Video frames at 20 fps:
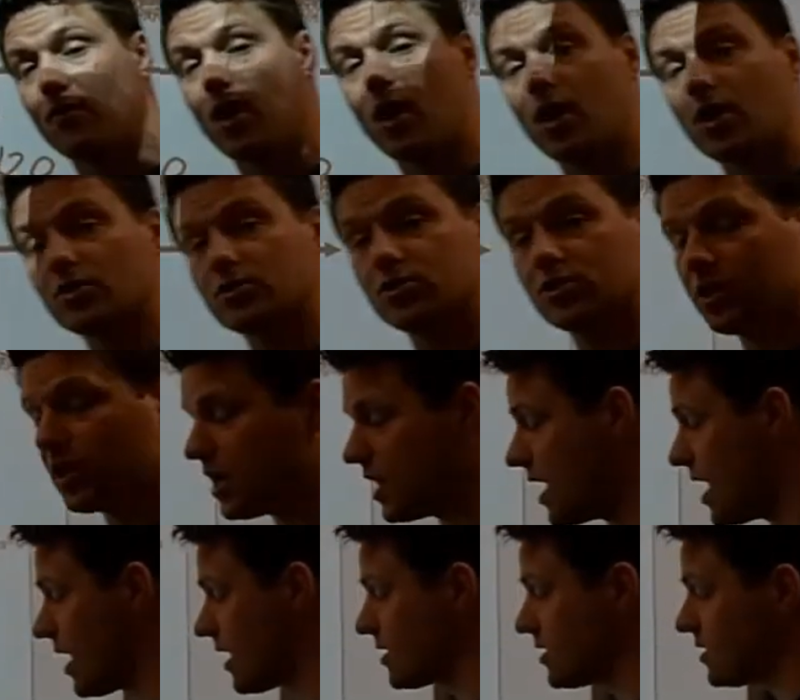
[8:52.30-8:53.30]
of alternate
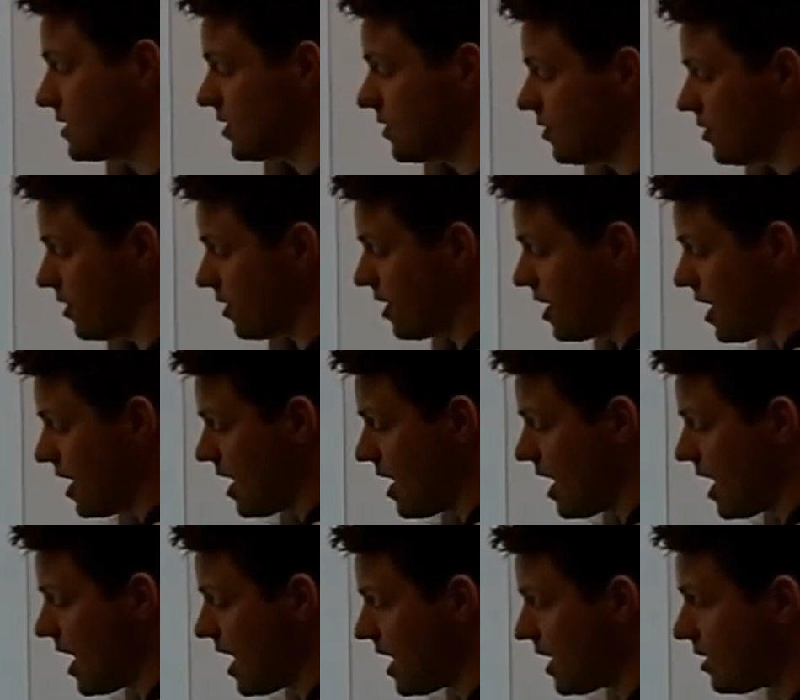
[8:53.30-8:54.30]
exterior.
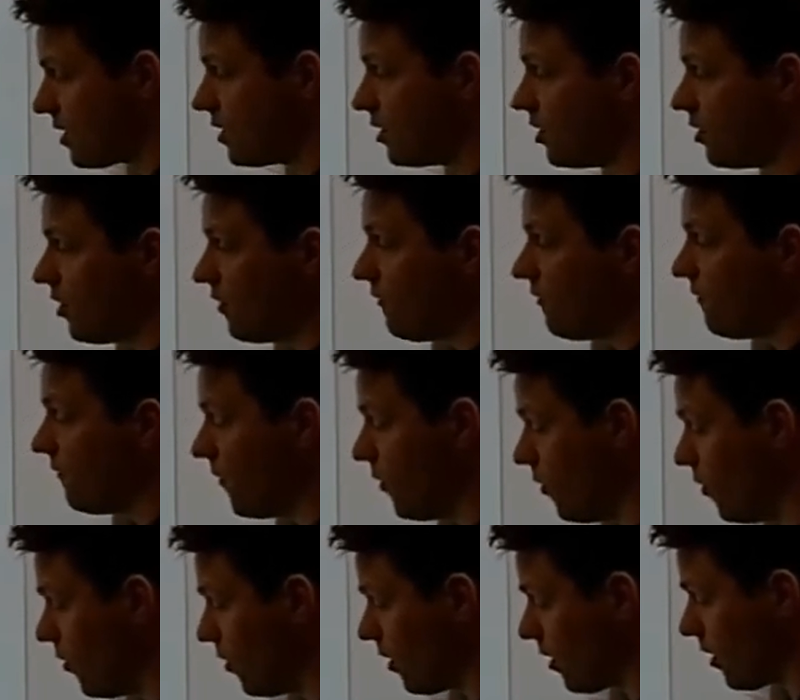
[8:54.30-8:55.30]
Angle
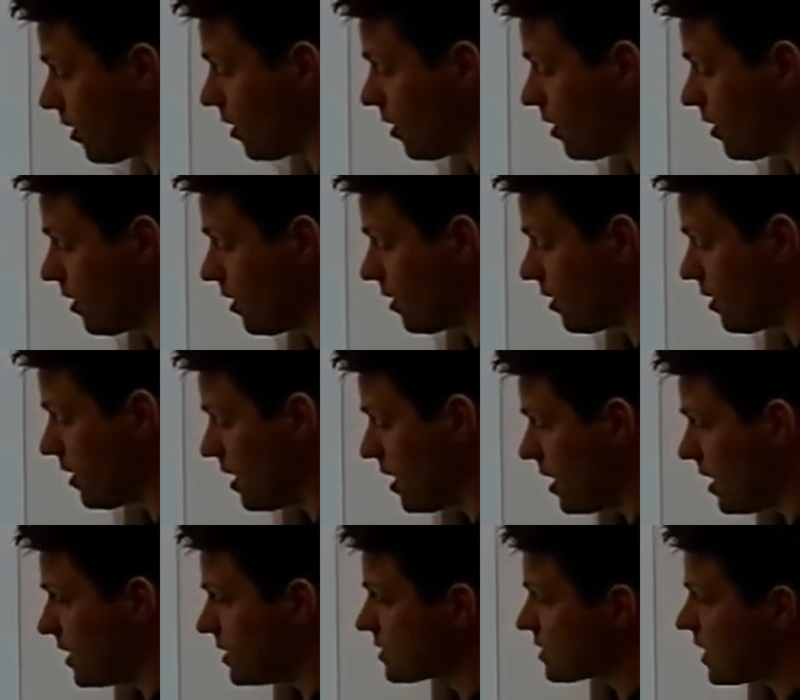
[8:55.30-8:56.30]
4
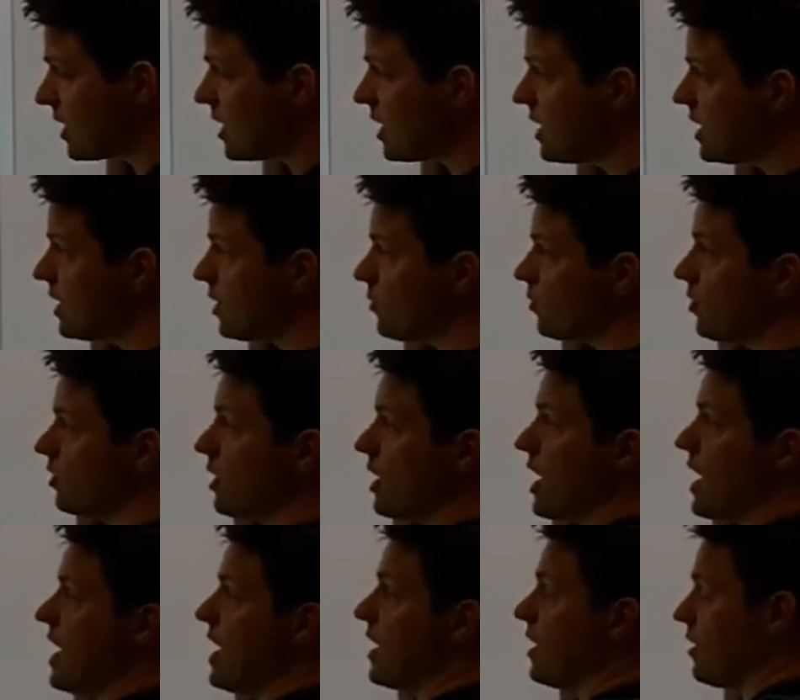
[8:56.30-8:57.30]
is going to equal
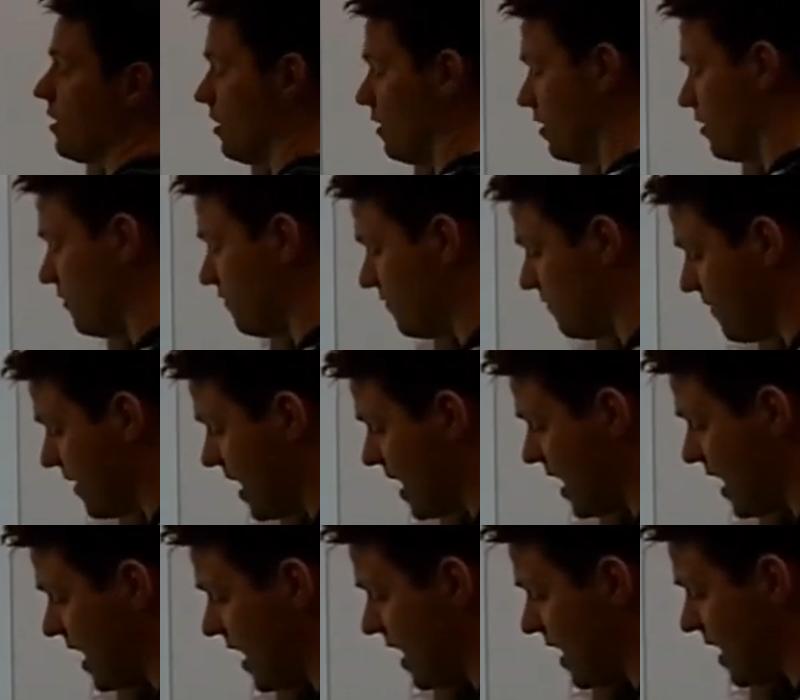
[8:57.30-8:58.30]
angle
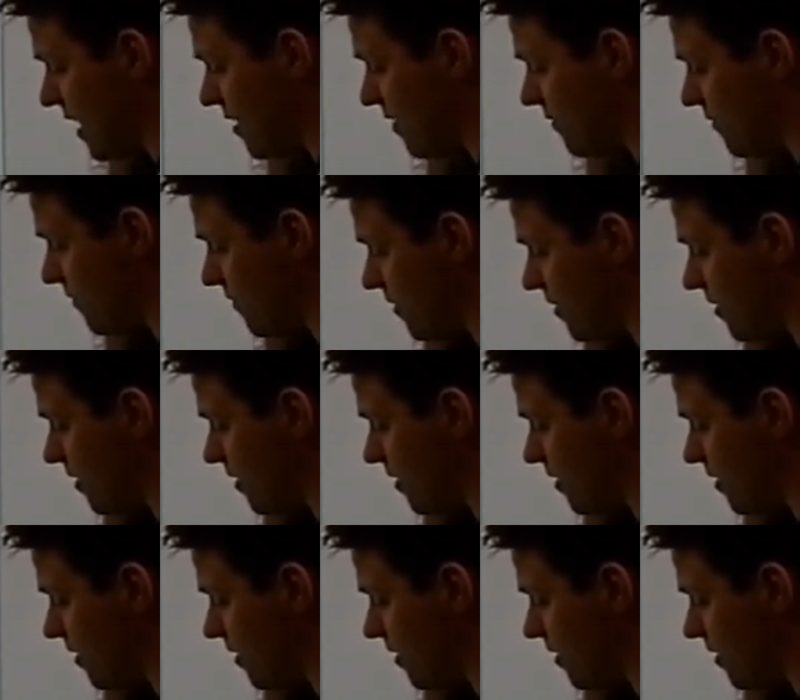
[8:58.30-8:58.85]
5,